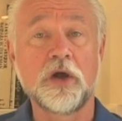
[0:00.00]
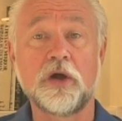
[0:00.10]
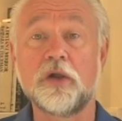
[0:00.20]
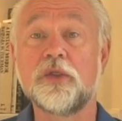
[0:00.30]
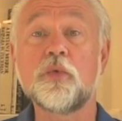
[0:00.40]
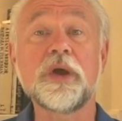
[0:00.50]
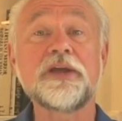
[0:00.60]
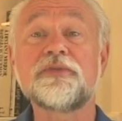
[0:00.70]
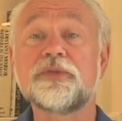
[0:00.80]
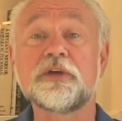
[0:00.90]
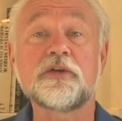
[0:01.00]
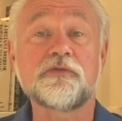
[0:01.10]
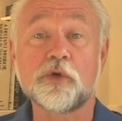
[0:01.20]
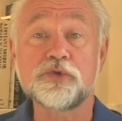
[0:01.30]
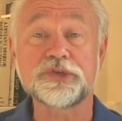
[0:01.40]
all the way from the
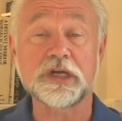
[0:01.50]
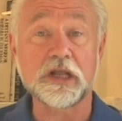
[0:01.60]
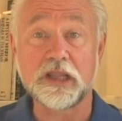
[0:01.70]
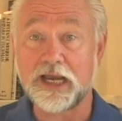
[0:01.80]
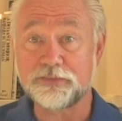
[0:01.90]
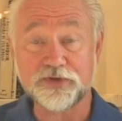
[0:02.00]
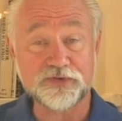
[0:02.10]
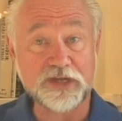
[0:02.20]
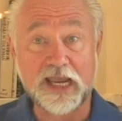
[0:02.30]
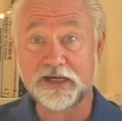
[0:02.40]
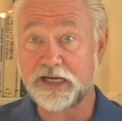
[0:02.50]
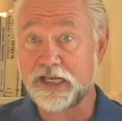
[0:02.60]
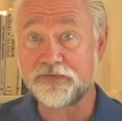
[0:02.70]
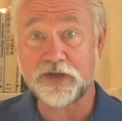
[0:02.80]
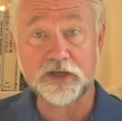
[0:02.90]
frozen climes of
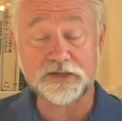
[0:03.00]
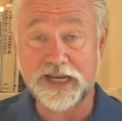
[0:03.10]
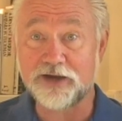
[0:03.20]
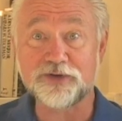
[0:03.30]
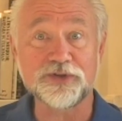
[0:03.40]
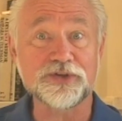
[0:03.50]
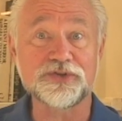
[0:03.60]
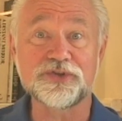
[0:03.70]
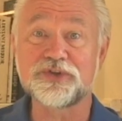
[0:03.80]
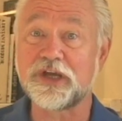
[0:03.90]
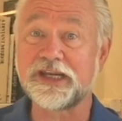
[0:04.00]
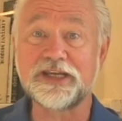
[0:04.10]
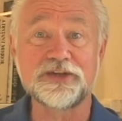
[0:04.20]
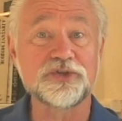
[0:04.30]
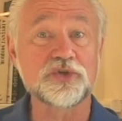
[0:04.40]
Scandinavia down to the
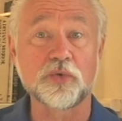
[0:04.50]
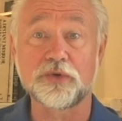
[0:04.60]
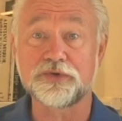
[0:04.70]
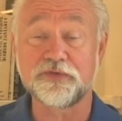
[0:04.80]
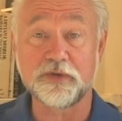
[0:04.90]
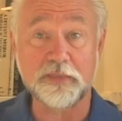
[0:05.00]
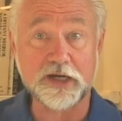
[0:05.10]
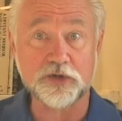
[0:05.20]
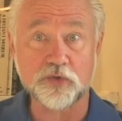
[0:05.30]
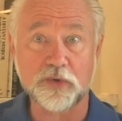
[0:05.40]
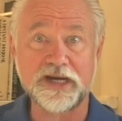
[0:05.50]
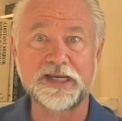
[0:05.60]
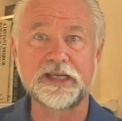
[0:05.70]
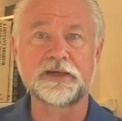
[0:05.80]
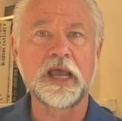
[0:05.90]
sunny shores of the
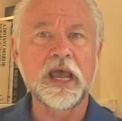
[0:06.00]
Mediterranean.